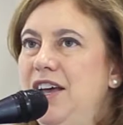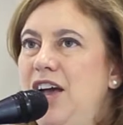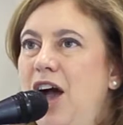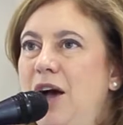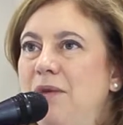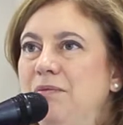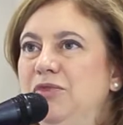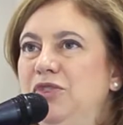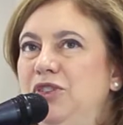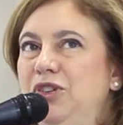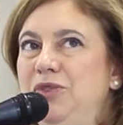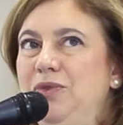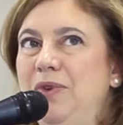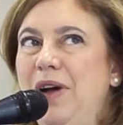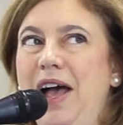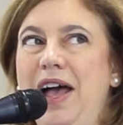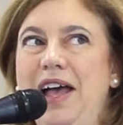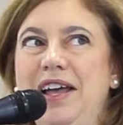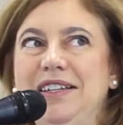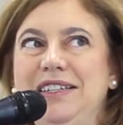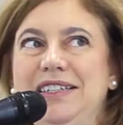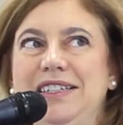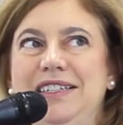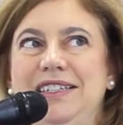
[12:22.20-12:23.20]
come to
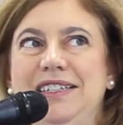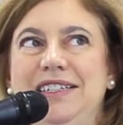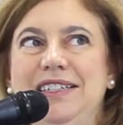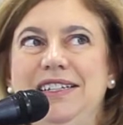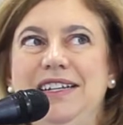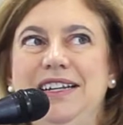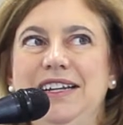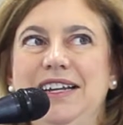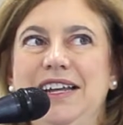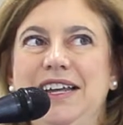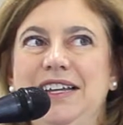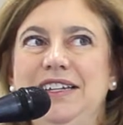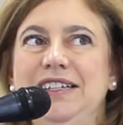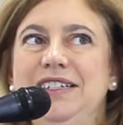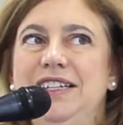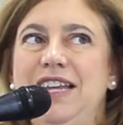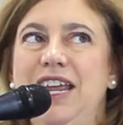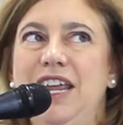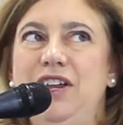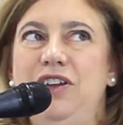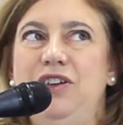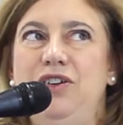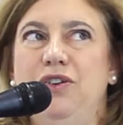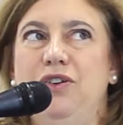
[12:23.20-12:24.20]
us,
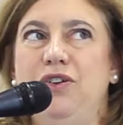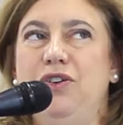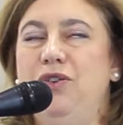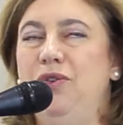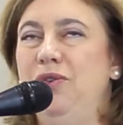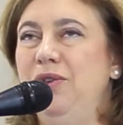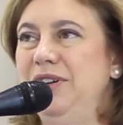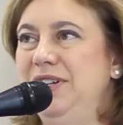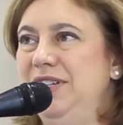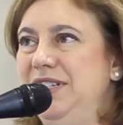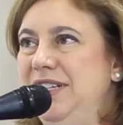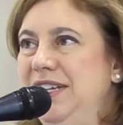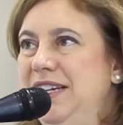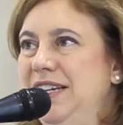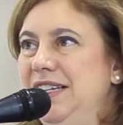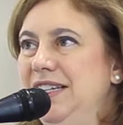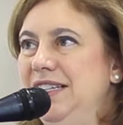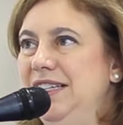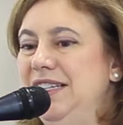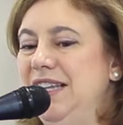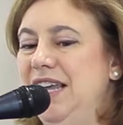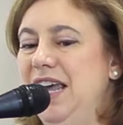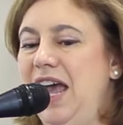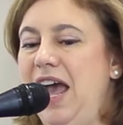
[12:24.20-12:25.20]
take your
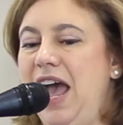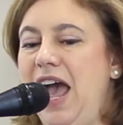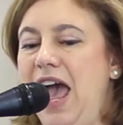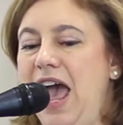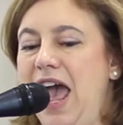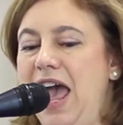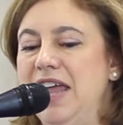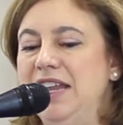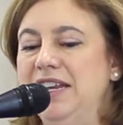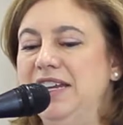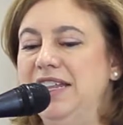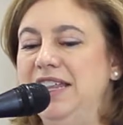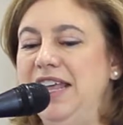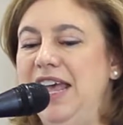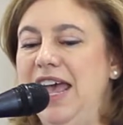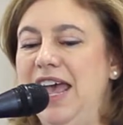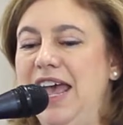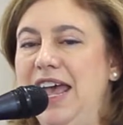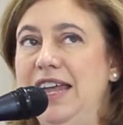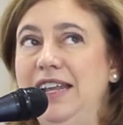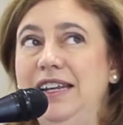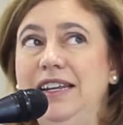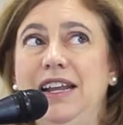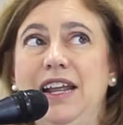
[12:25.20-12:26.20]
courses, and
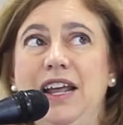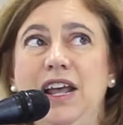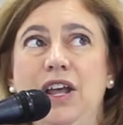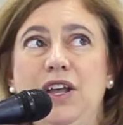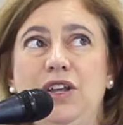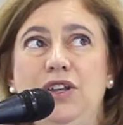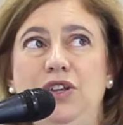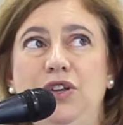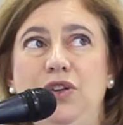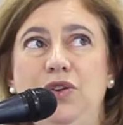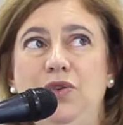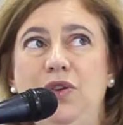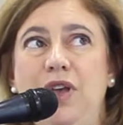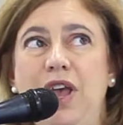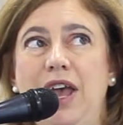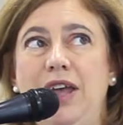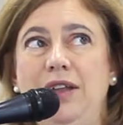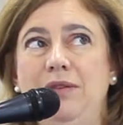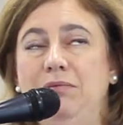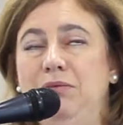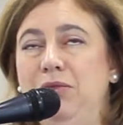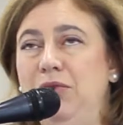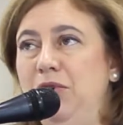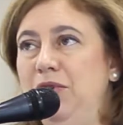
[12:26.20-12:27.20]
then you
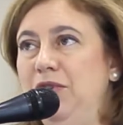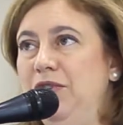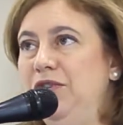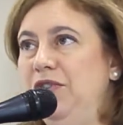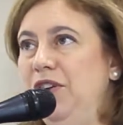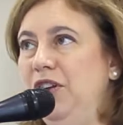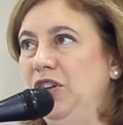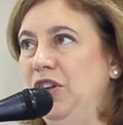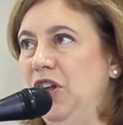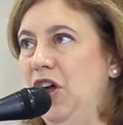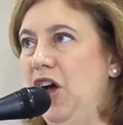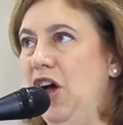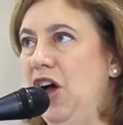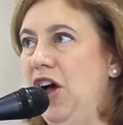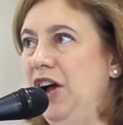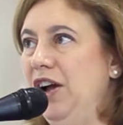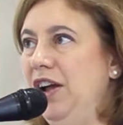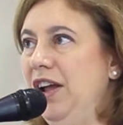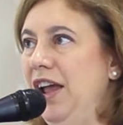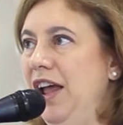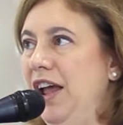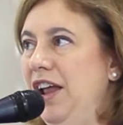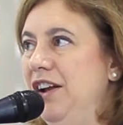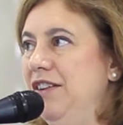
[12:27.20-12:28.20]
can move
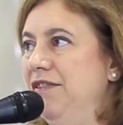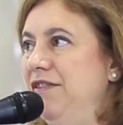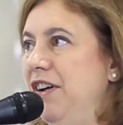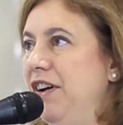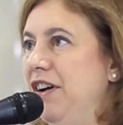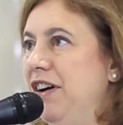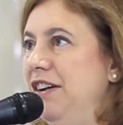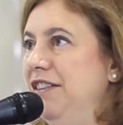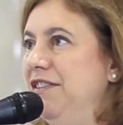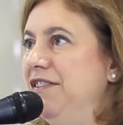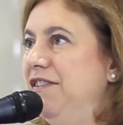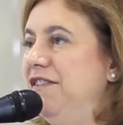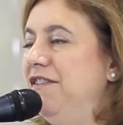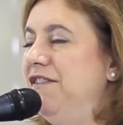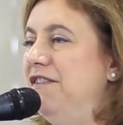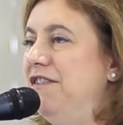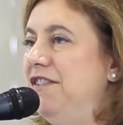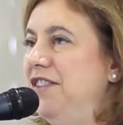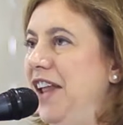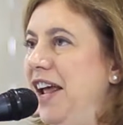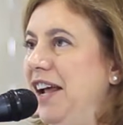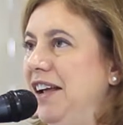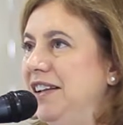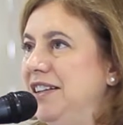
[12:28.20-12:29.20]
along in a very
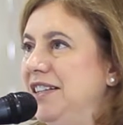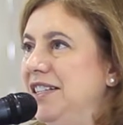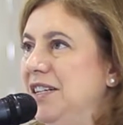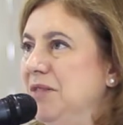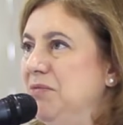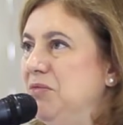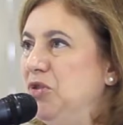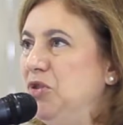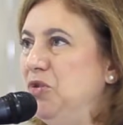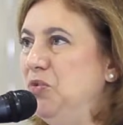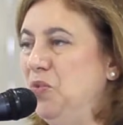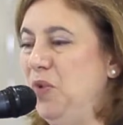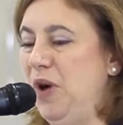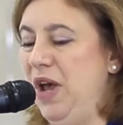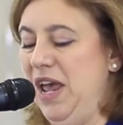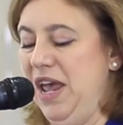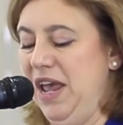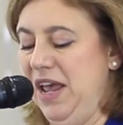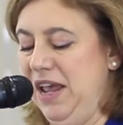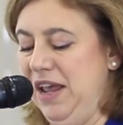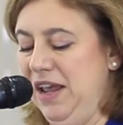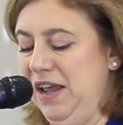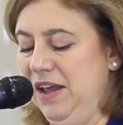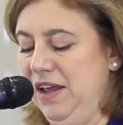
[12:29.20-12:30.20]
flexible
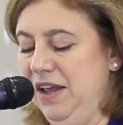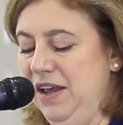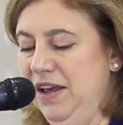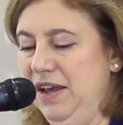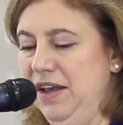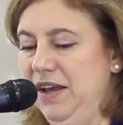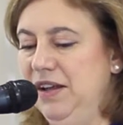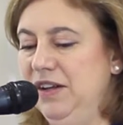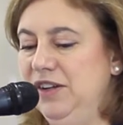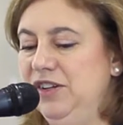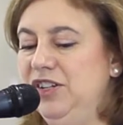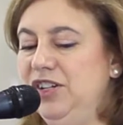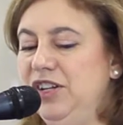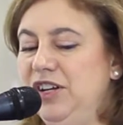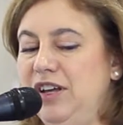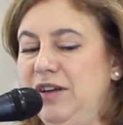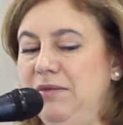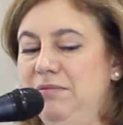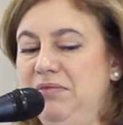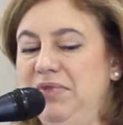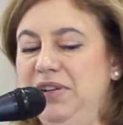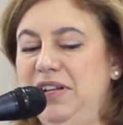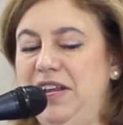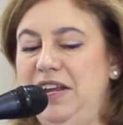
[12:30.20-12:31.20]
way to
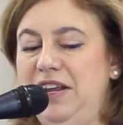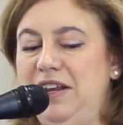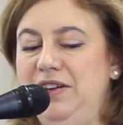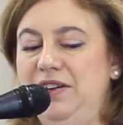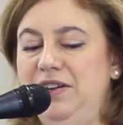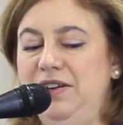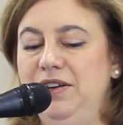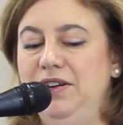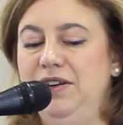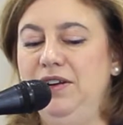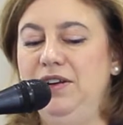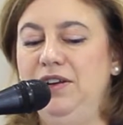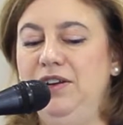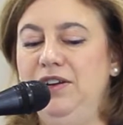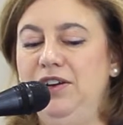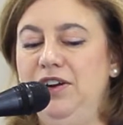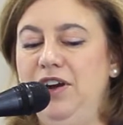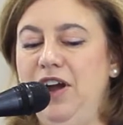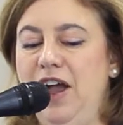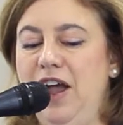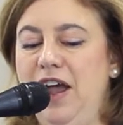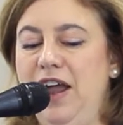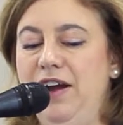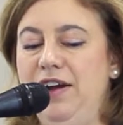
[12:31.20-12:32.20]
complete
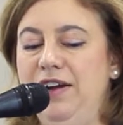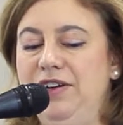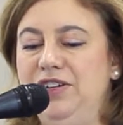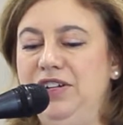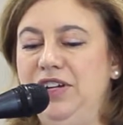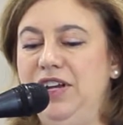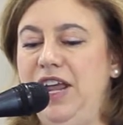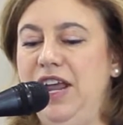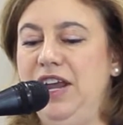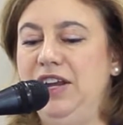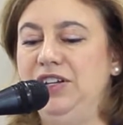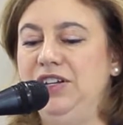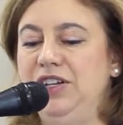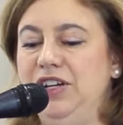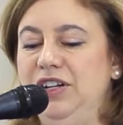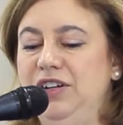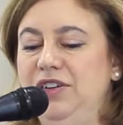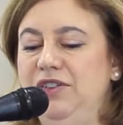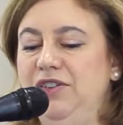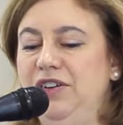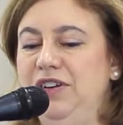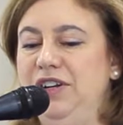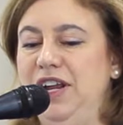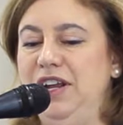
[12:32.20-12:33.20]
your higher
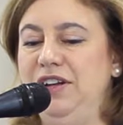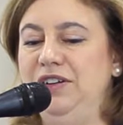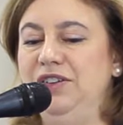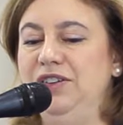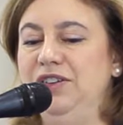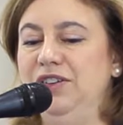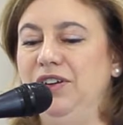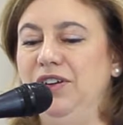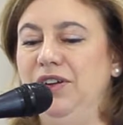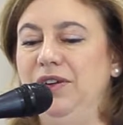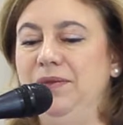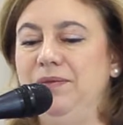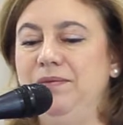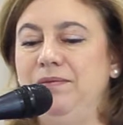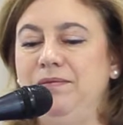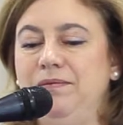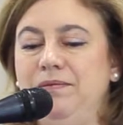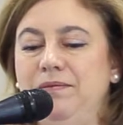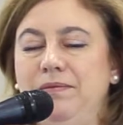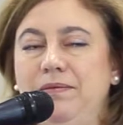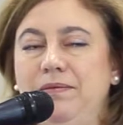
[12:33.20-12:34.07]
education credential.